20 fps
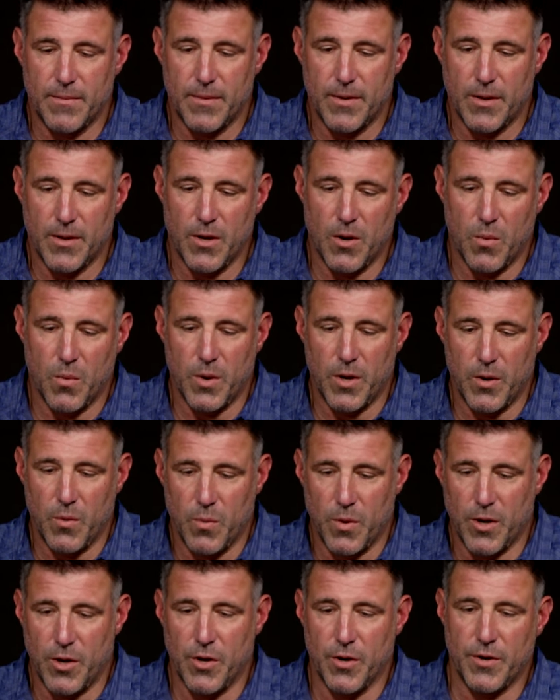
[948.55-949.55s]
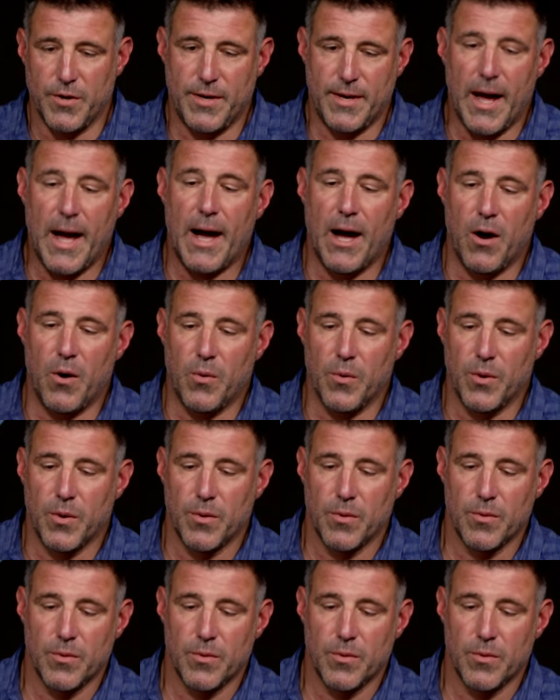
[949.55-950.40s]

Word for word: you know, when you're down,